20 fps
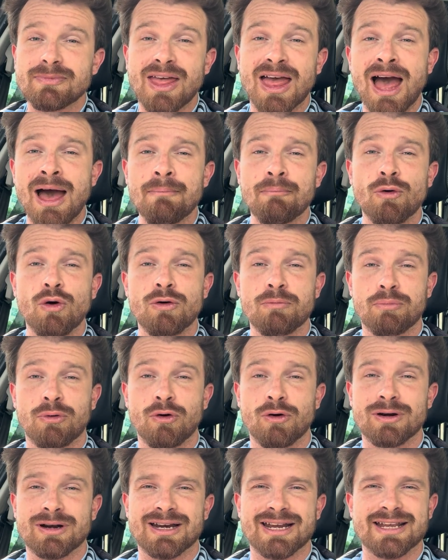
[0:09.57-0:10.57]
And more
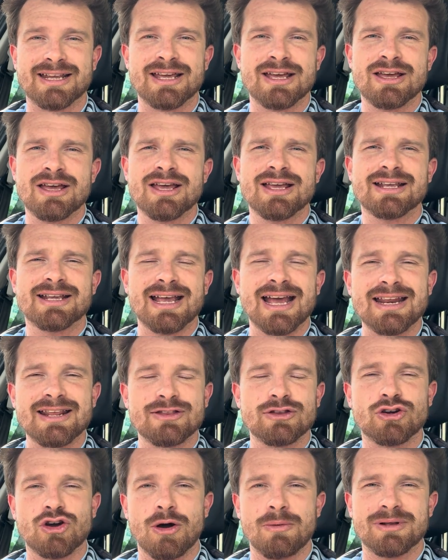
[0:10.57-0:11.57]
importantly, get in
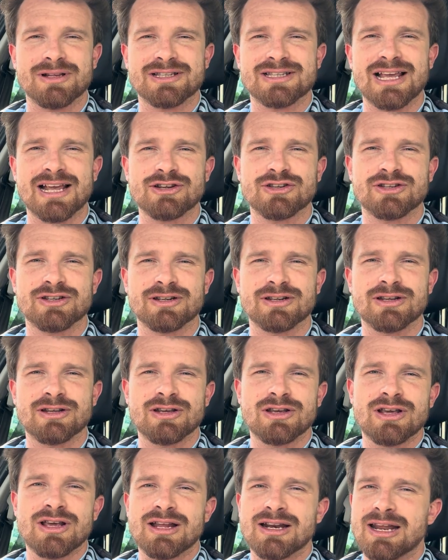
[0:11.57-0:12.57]
the comment section.
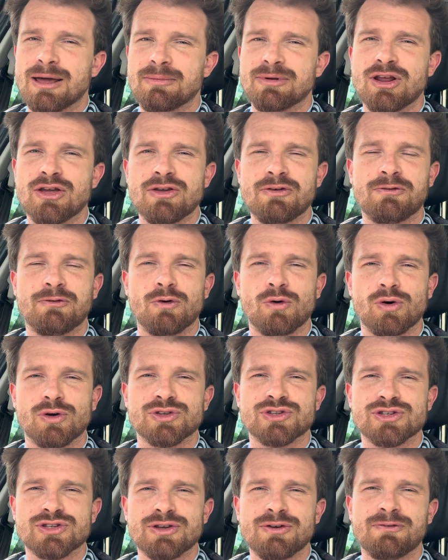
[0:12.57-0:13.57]
Let me know your
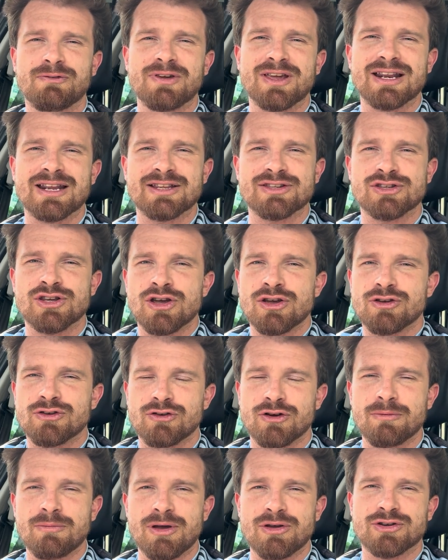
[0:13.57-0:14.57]
thoughts, your feelings,
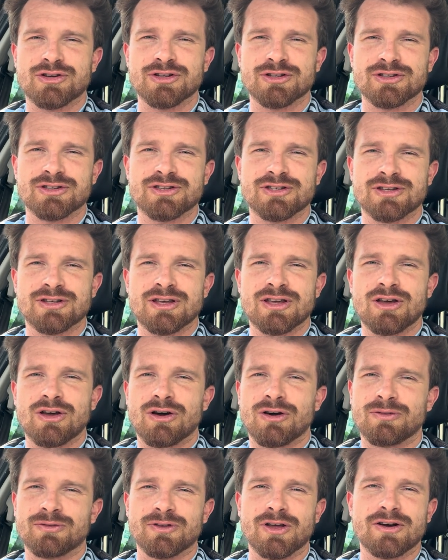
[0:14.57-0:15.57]
your emotions
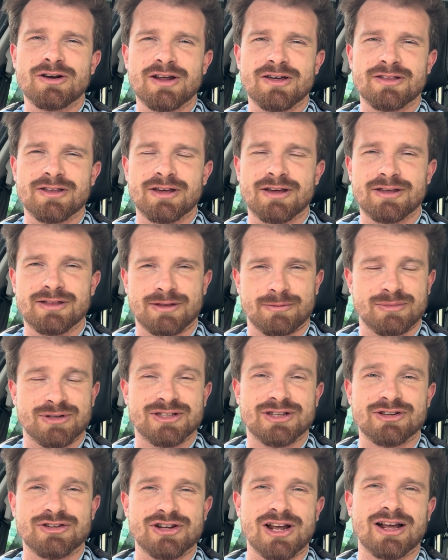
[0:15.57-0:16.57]
on none other than
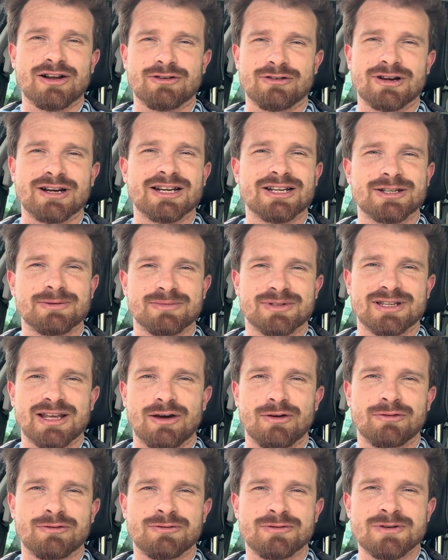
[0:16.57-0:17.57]
Mr. Jack Grealish
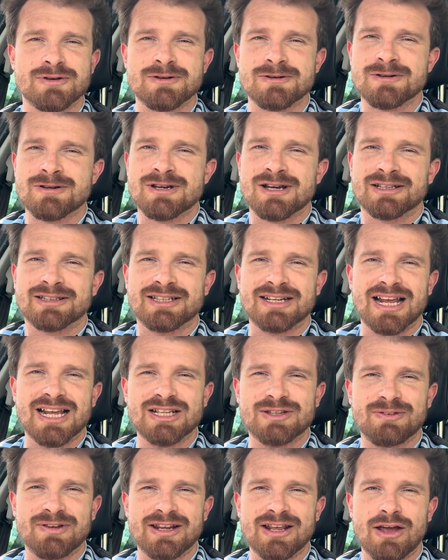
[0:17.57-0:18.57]
himself.
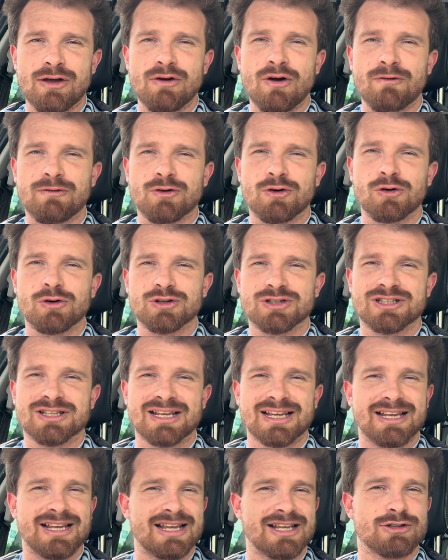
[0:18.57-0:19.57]
Today's video, of course,
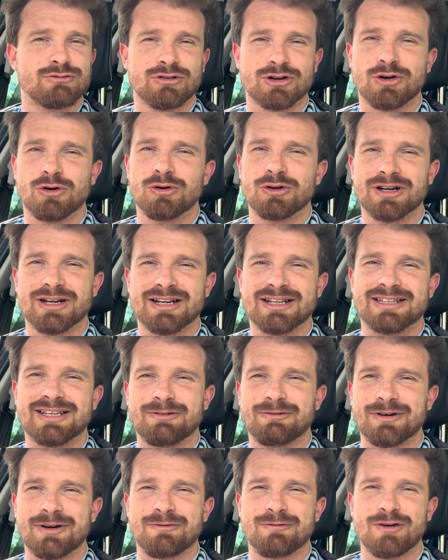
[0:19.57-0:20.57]
is recorded in a
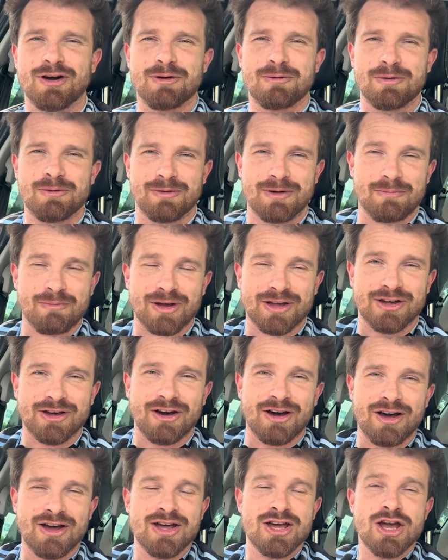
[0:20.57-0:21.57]
different environment. We're in my
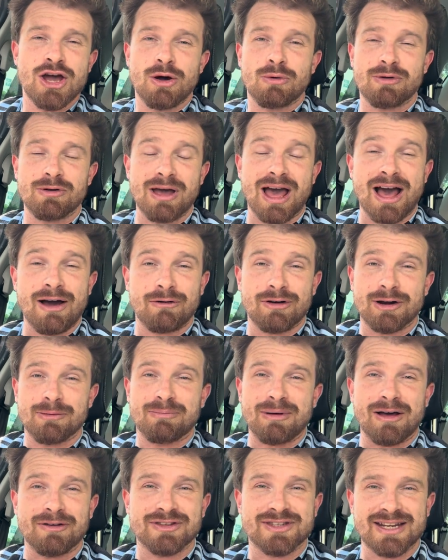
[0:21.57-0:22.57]
car. We're out and
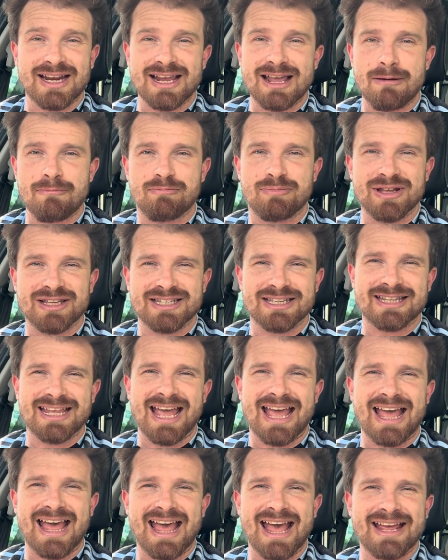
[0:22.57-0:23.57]
about today. A busy
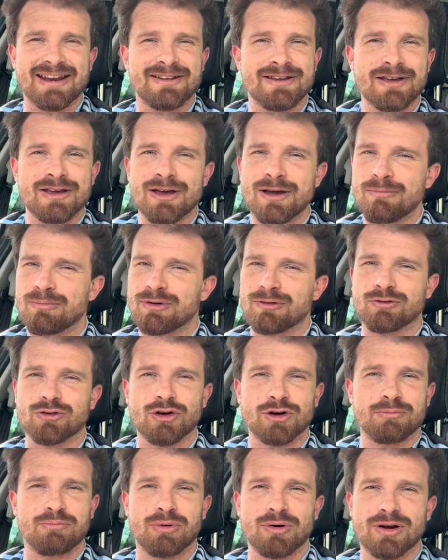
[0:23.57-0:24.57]
day ahead, but I've got
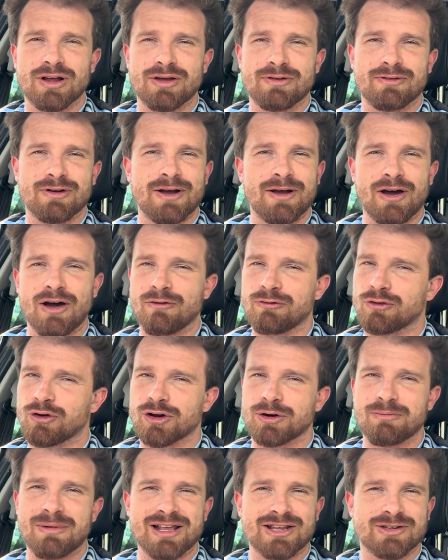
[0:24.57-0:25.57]
to pull over. I've got
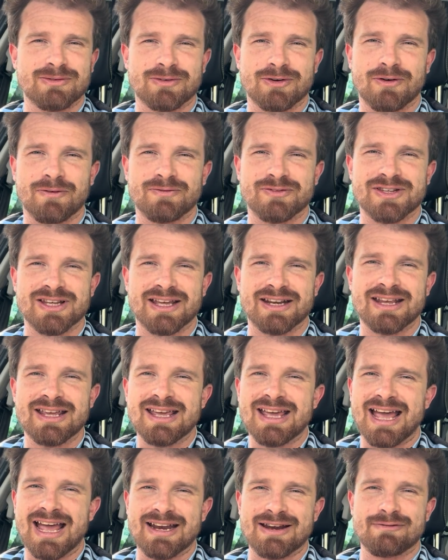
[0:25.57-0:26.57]
to make some content.
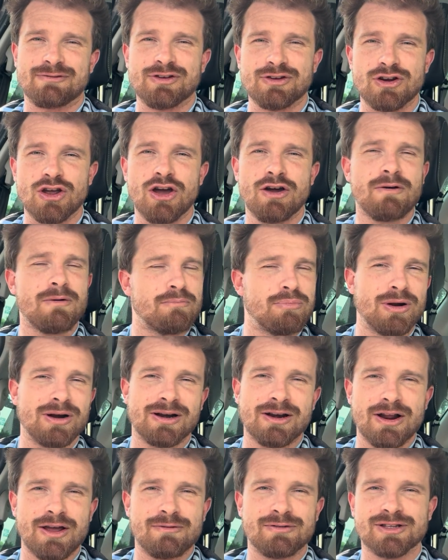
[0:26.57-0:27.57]
And if you know I'm
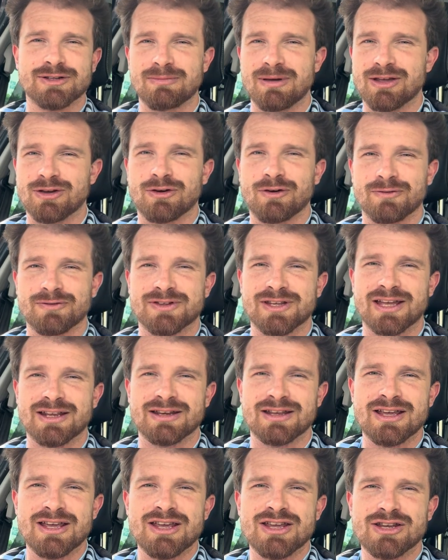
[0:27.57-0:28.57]
pulling over to make content,
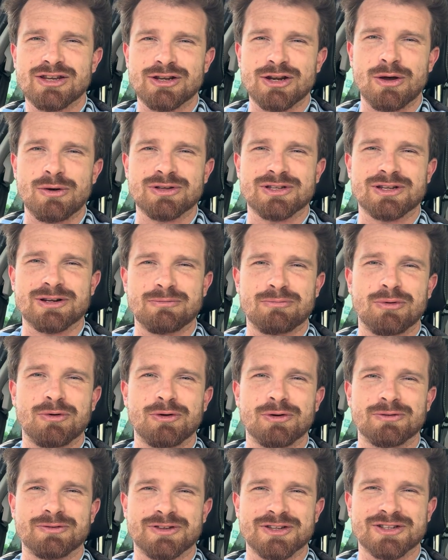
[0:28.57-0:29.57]
you know it's an
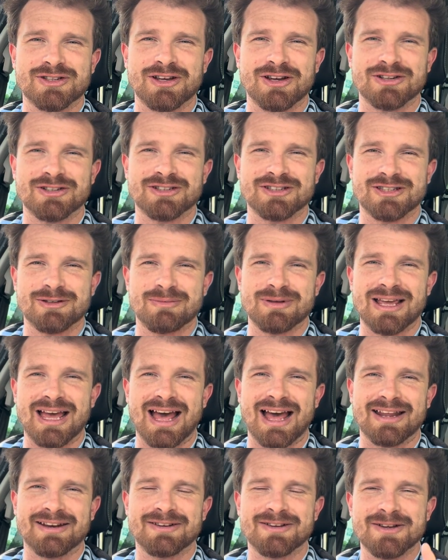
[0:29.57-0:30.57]
important discussion to be
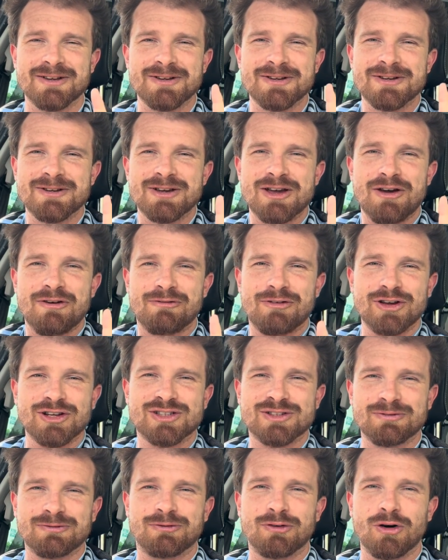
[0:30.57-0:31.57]
had.
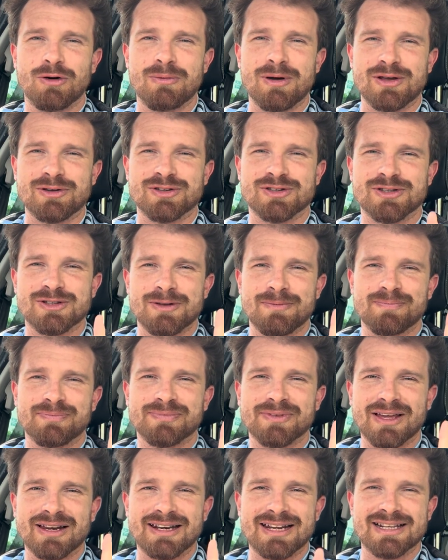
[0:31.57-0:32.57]
First and foremost,
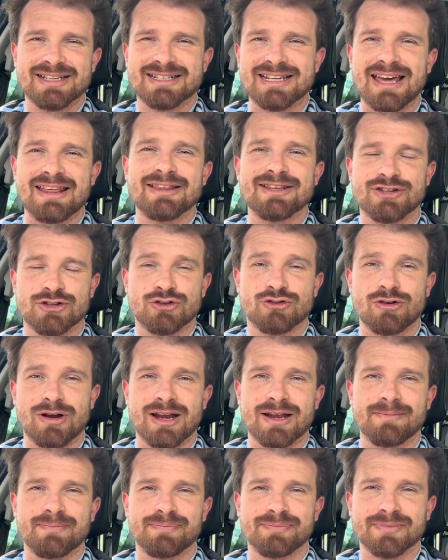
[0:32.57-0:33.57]
let's get this
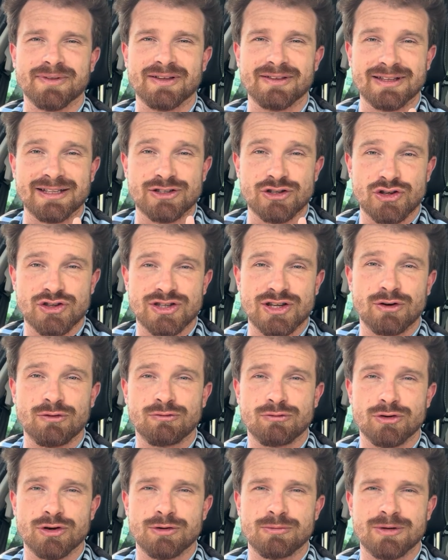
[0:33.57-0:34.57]
straight. These are still
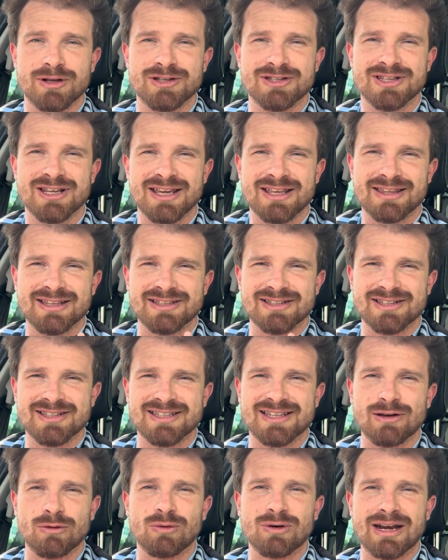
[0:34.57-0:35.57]
rumours, these are
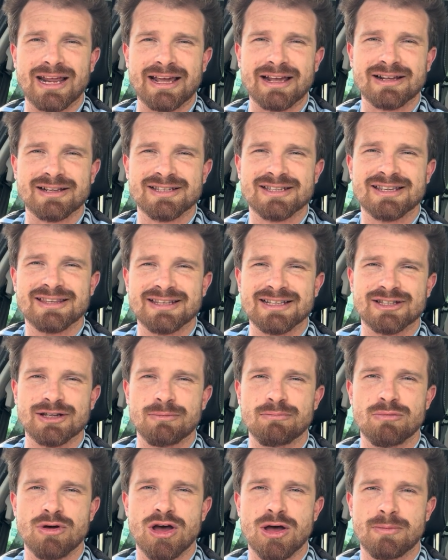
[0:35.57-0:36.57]
still links, these are
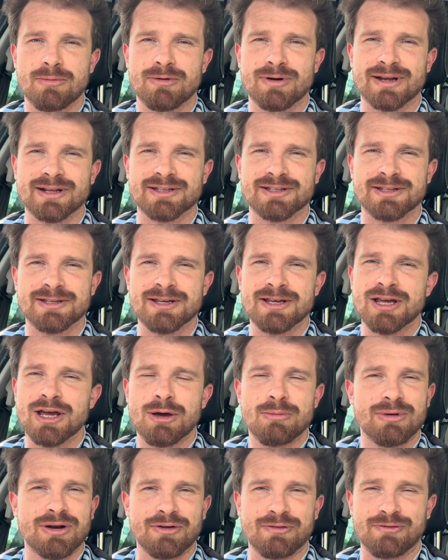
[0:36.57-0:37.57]
murmurings,
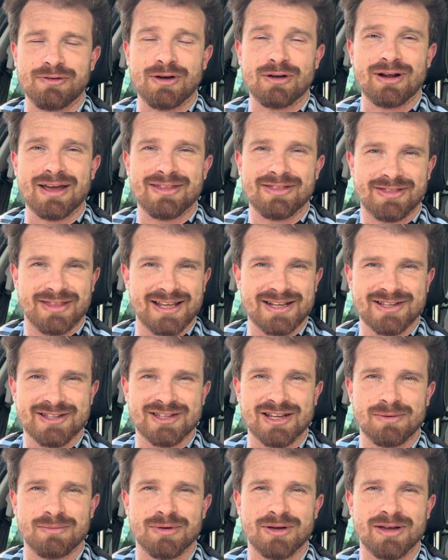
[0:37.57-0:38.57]
but I feel like this
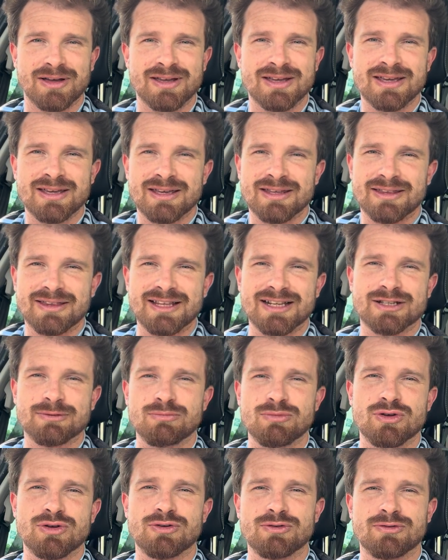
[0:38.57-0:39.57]
summer, this
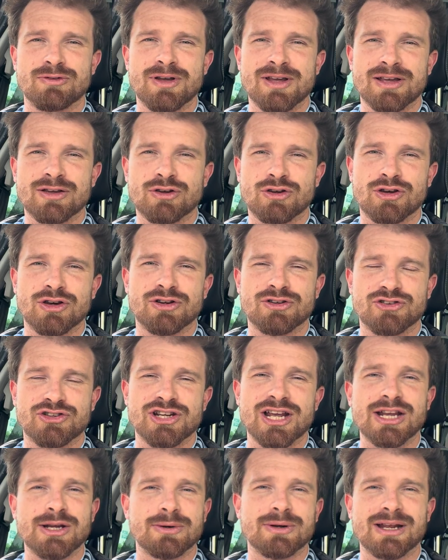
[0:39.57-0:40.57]
move could
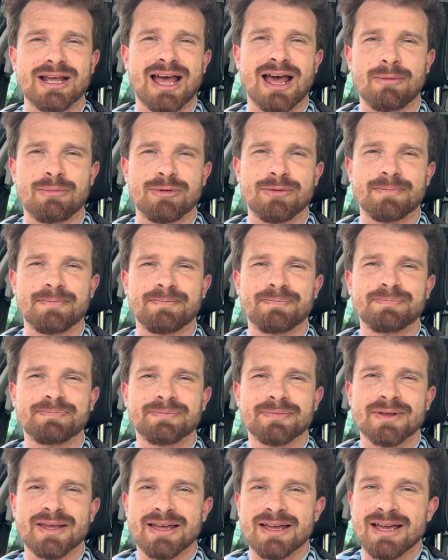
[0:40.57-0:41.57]
genuinely happen.
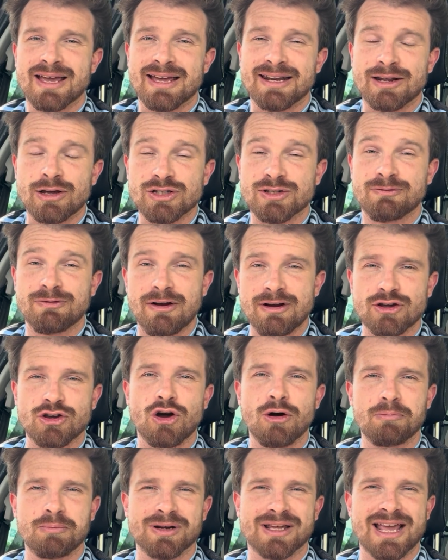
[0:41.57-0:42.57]
Now, it's a very
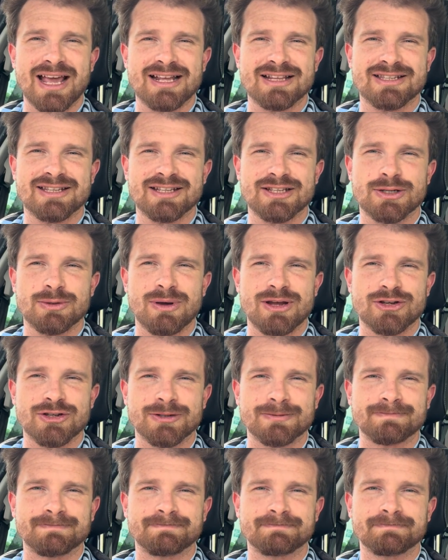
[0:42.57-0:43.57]
complicated
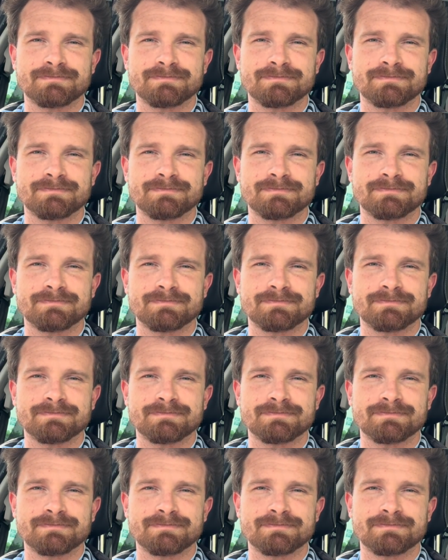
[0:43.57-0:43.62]
situation.